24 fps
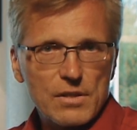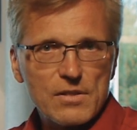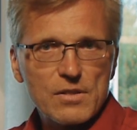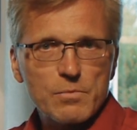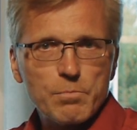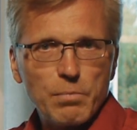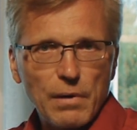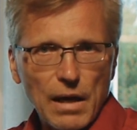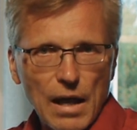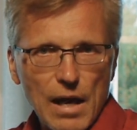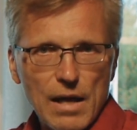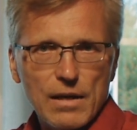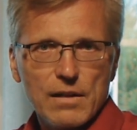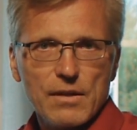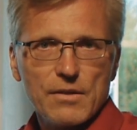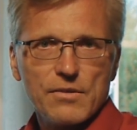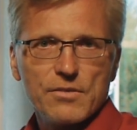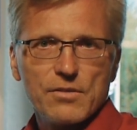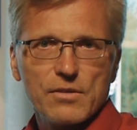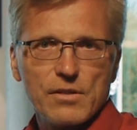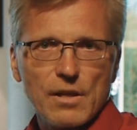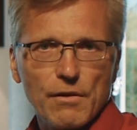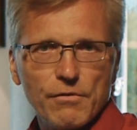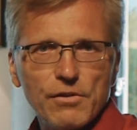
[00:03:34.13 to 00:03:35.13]
that
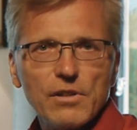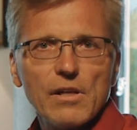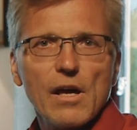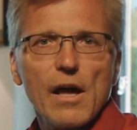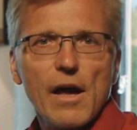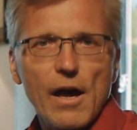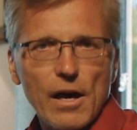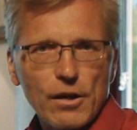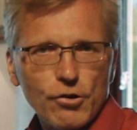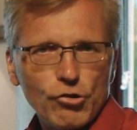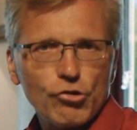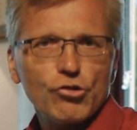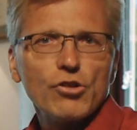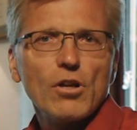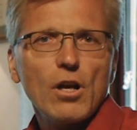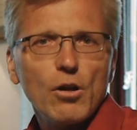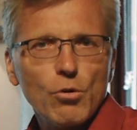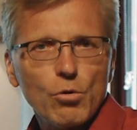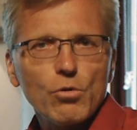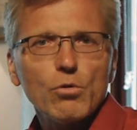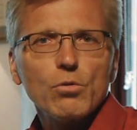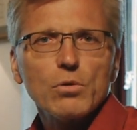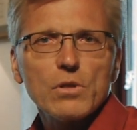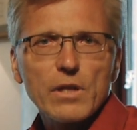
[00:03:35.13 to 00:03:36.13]
is, for the plan
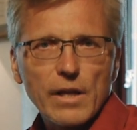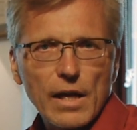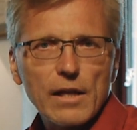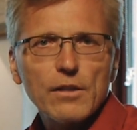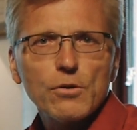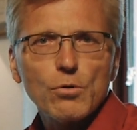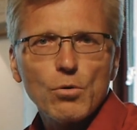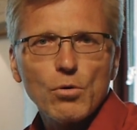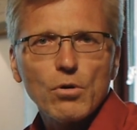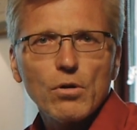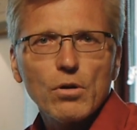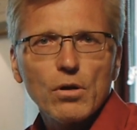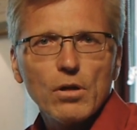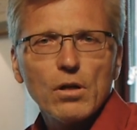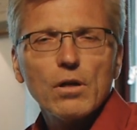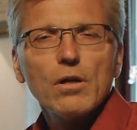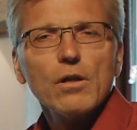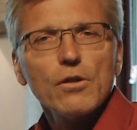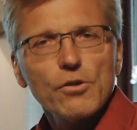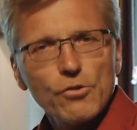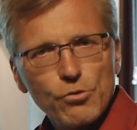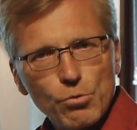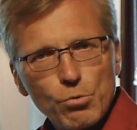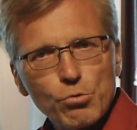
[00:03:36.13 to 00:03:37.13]
of restoration
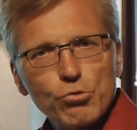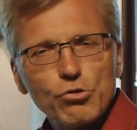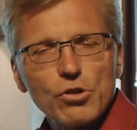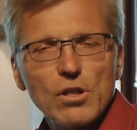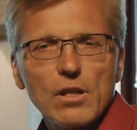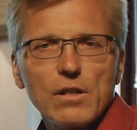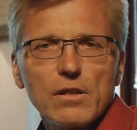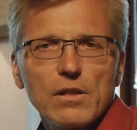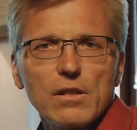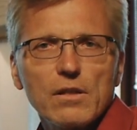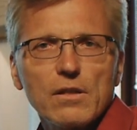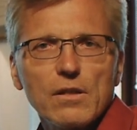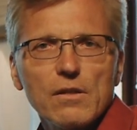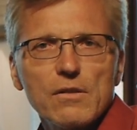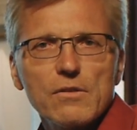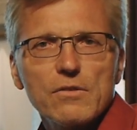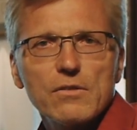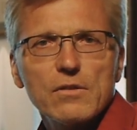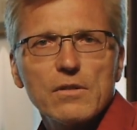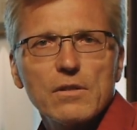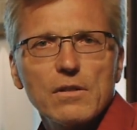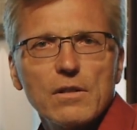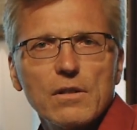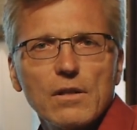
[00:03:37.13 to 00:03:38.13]
and
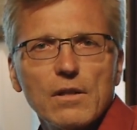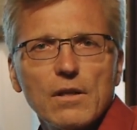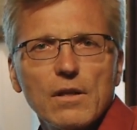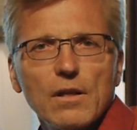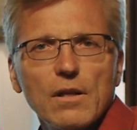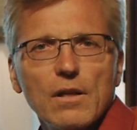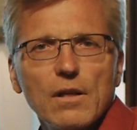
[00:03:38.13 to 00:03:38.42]
deliverance.